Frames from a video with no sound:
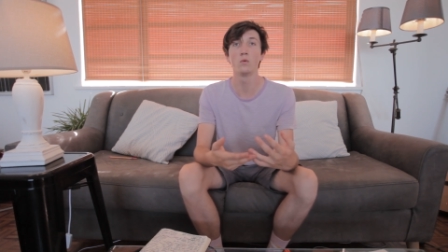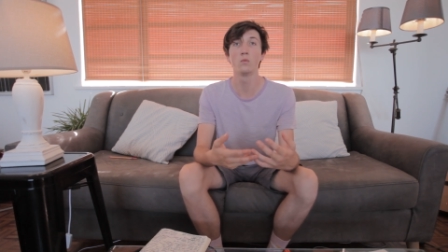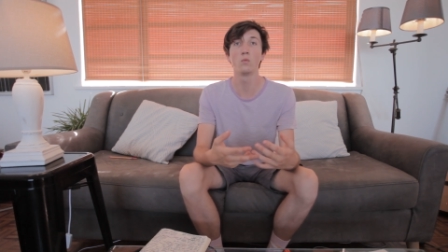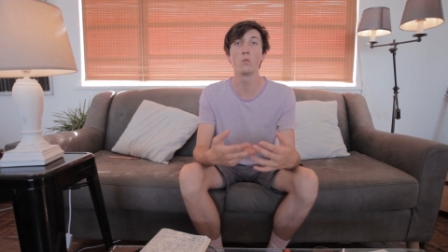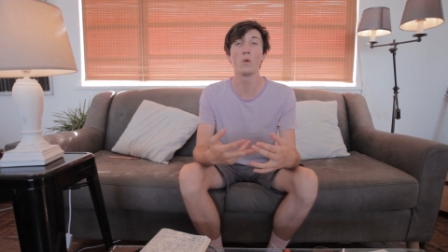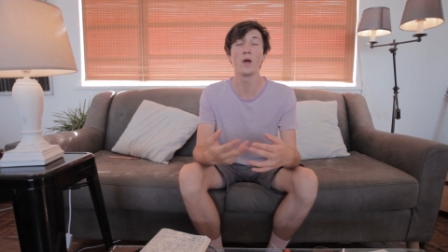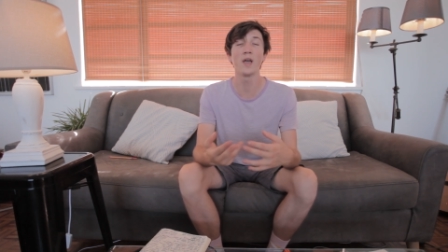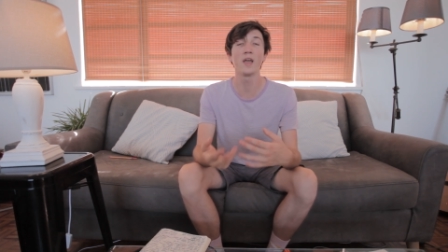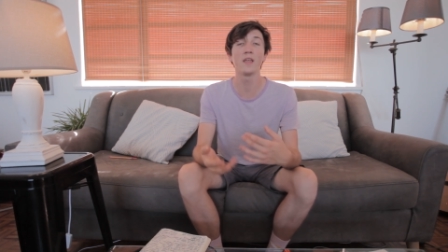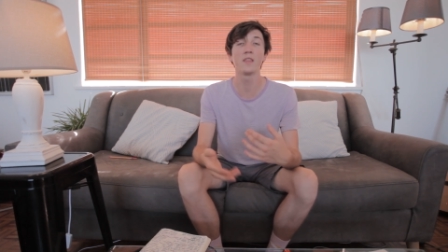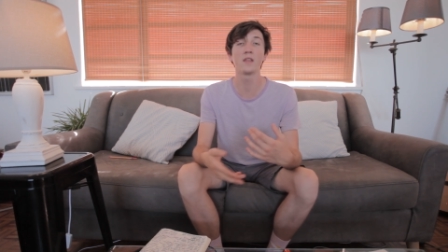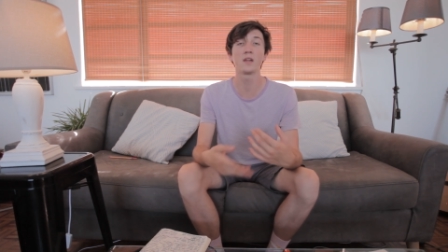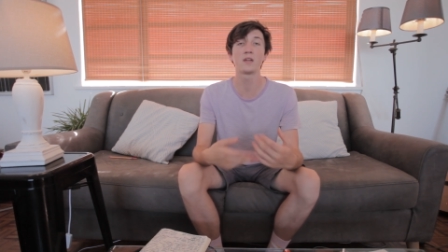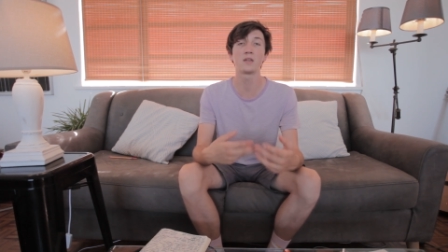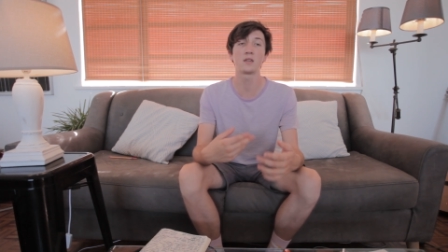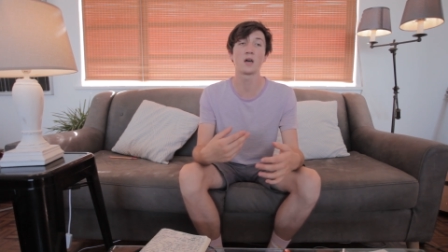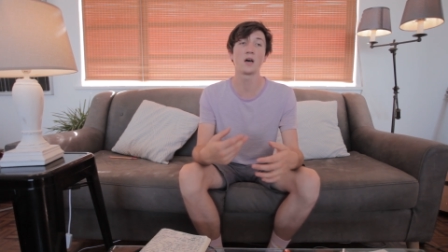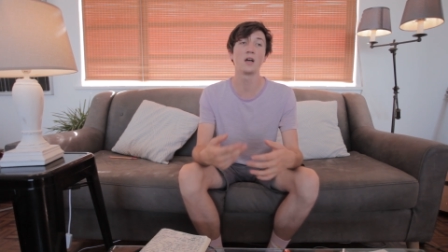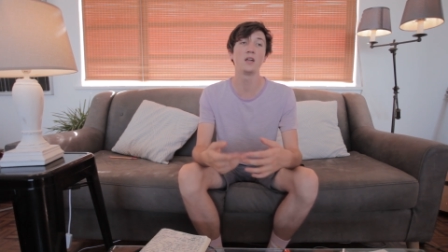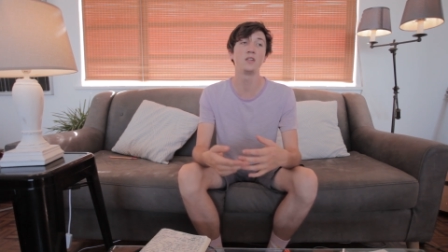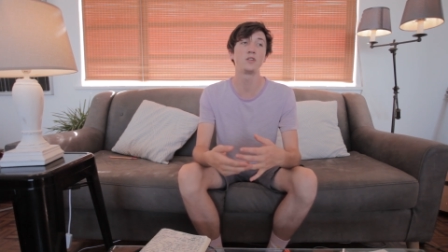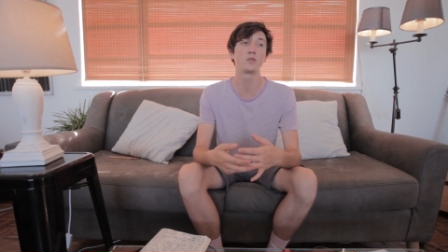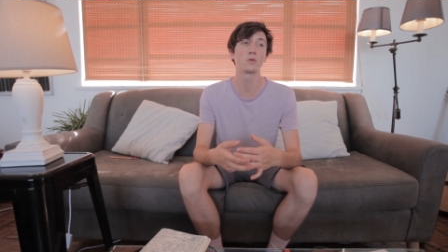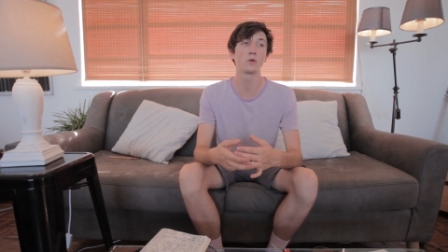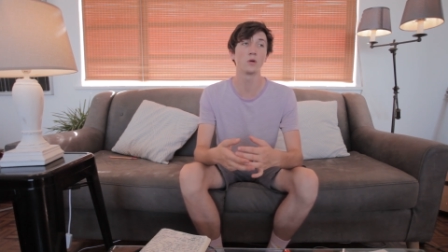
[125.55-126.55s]
way that
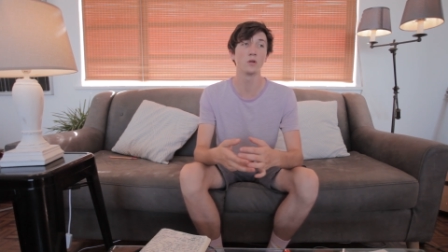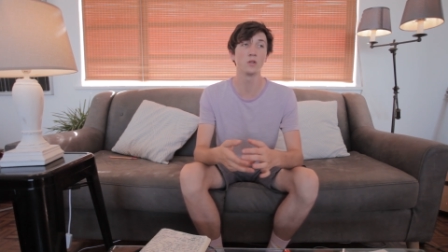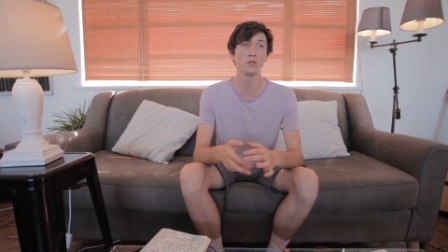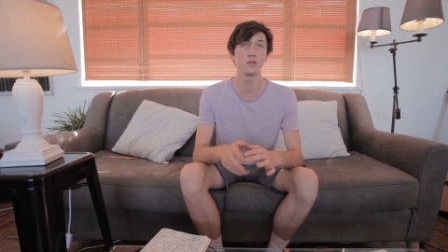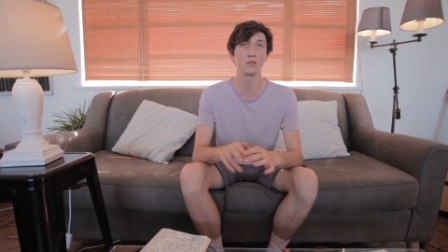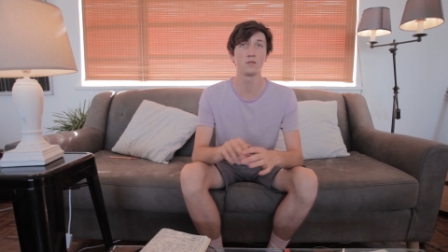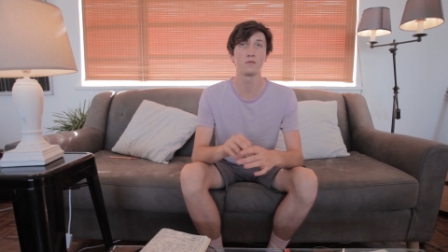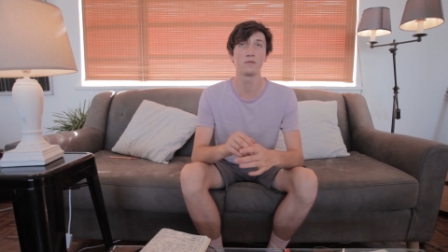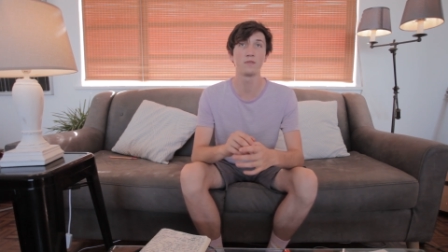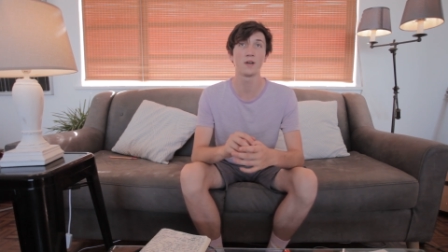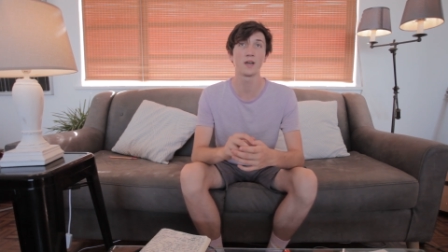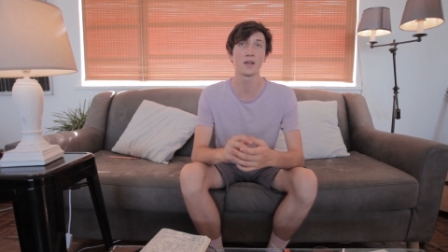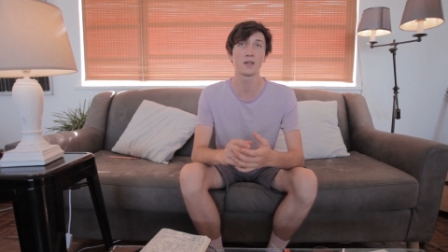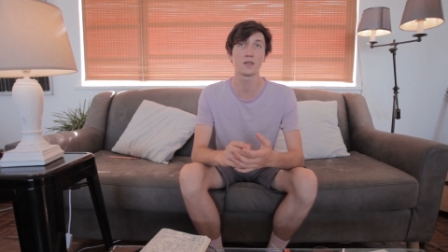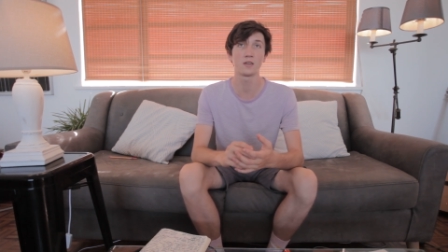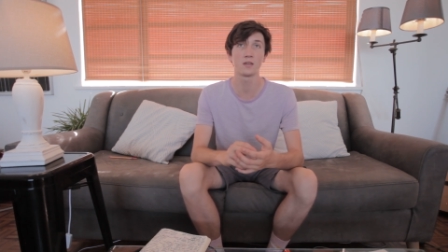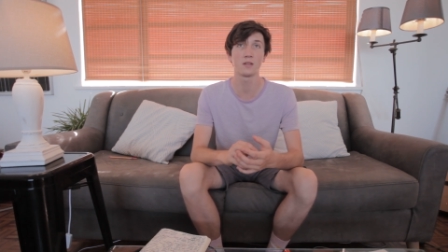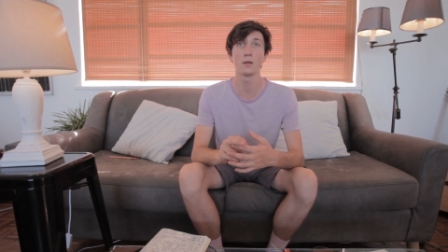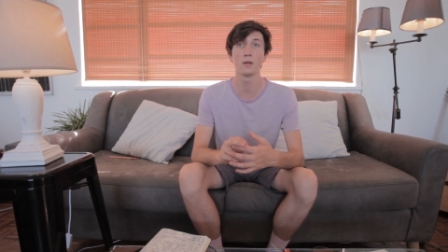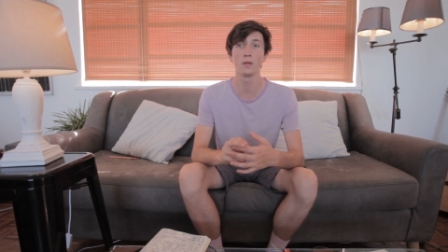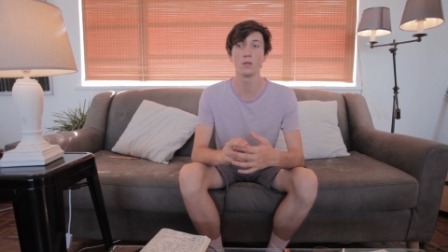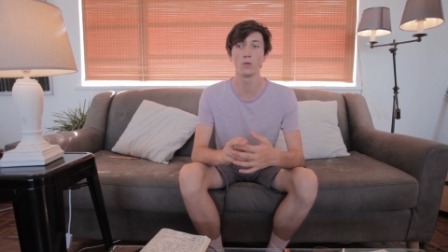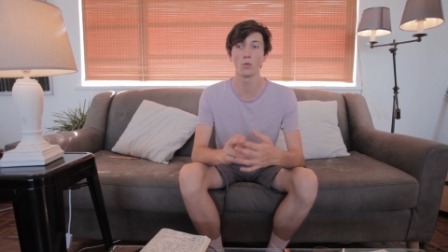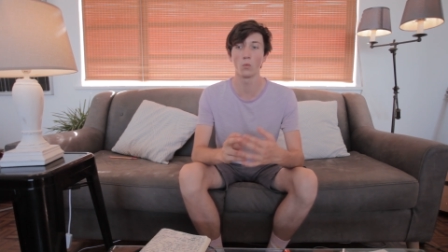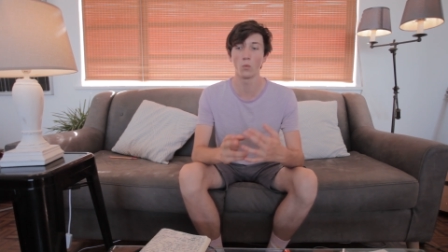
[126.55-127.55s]
dice rolls affect
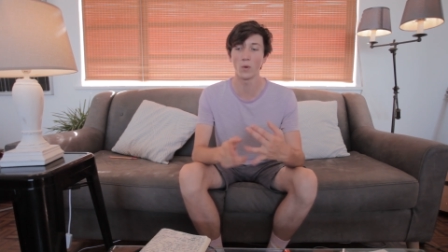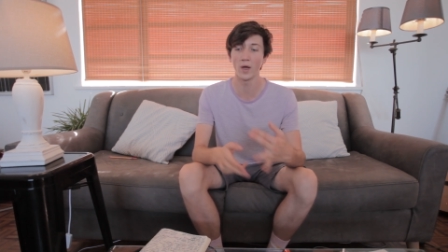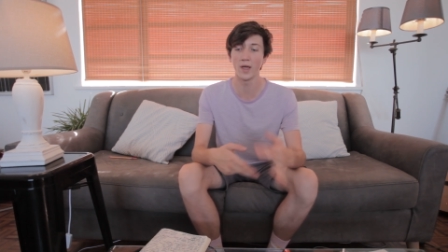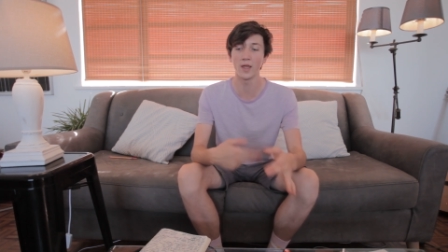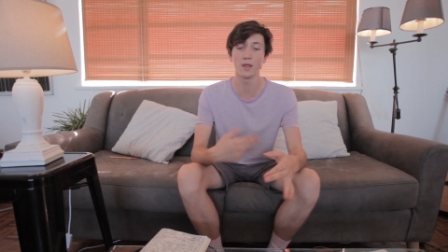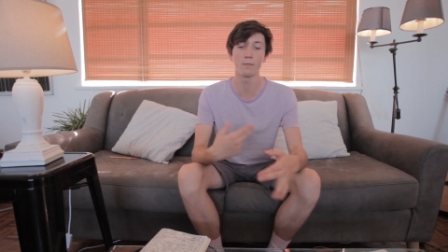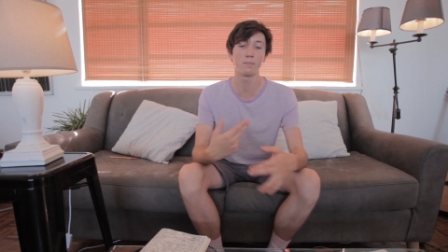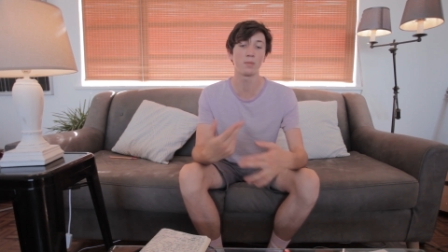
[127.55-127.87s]
the way